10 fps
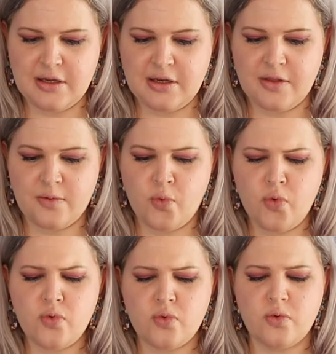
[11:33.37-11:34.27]
another,
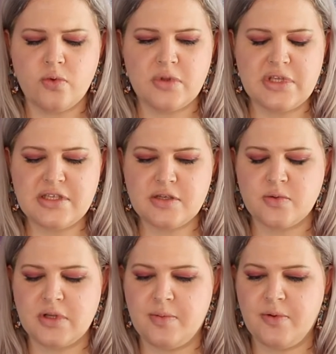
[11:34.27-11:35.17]
ooh, this is
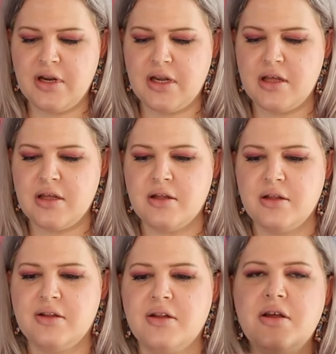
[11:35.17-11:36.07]
really pretty.
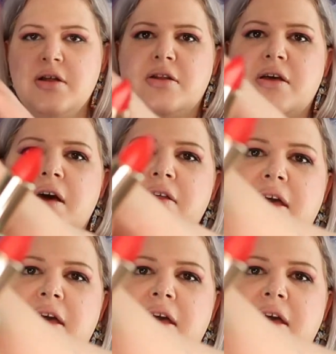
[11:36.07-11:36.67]
Look how